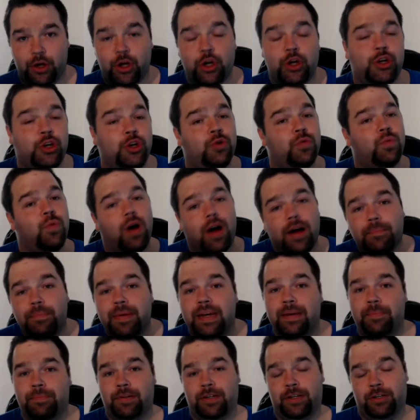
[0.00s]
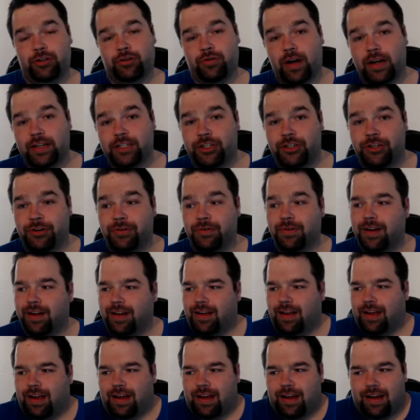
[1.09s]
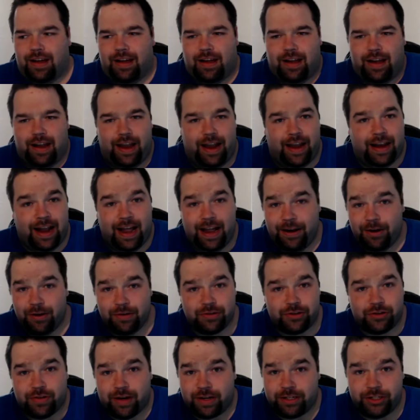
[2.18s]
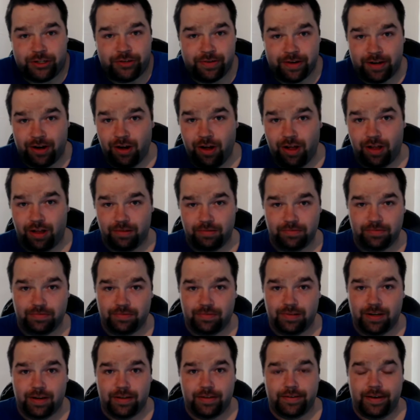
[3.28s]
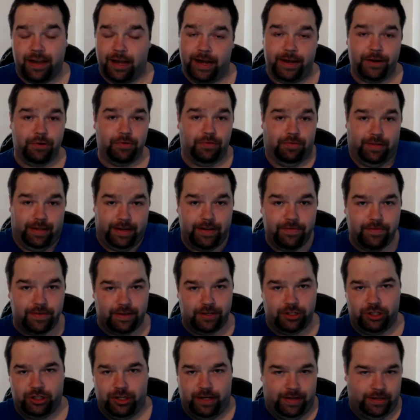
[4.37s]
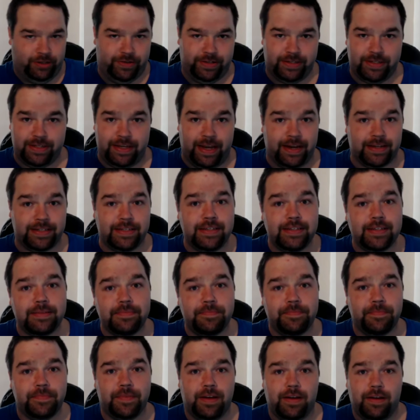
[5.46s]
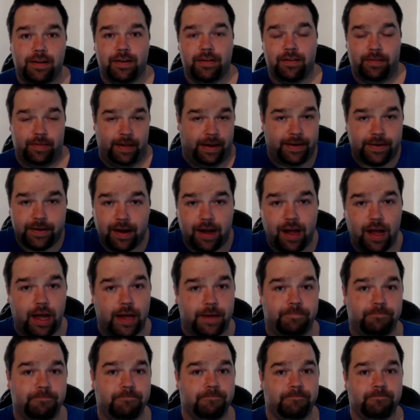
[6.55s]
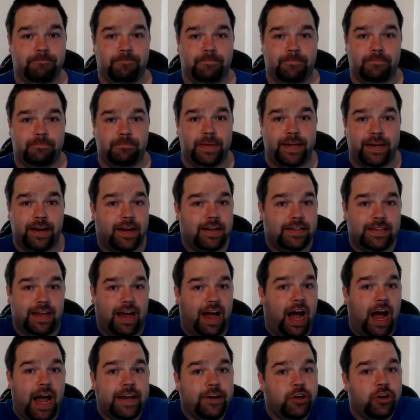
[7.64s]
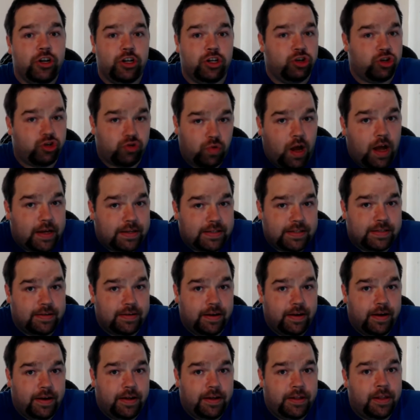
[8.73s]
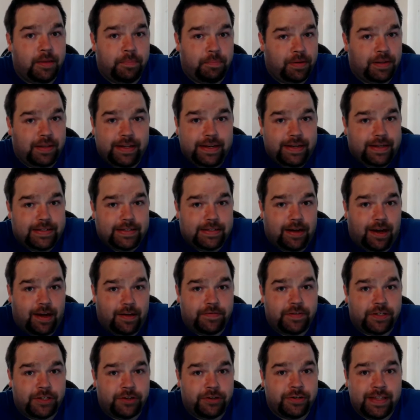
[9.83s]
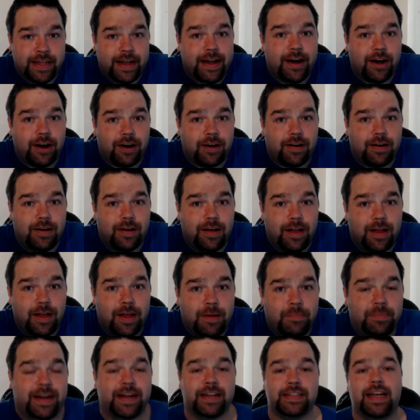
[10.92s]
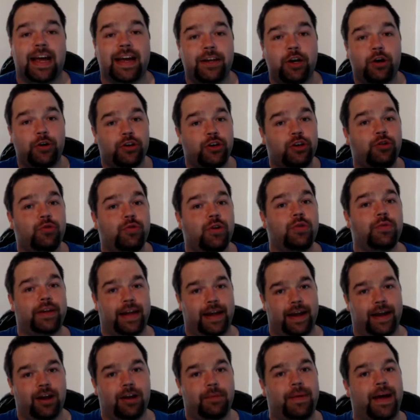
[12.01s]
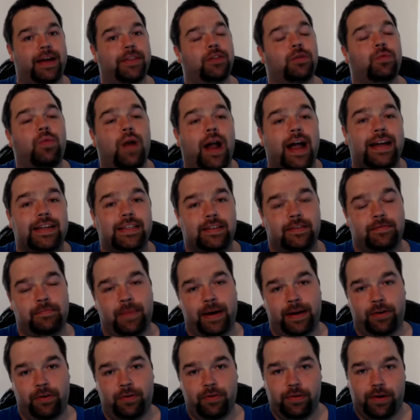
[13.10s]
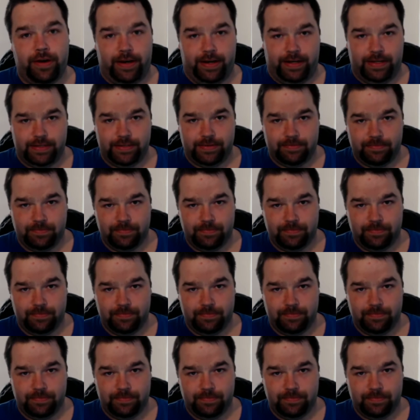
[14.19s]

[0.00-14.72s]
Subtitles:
You want people to trust you, and I don't trust you at all. Now, I don't live in Childress, Texas. Thank God. Because I couldn't trust the police officers there. Because I know you don't care about the rights of minorities.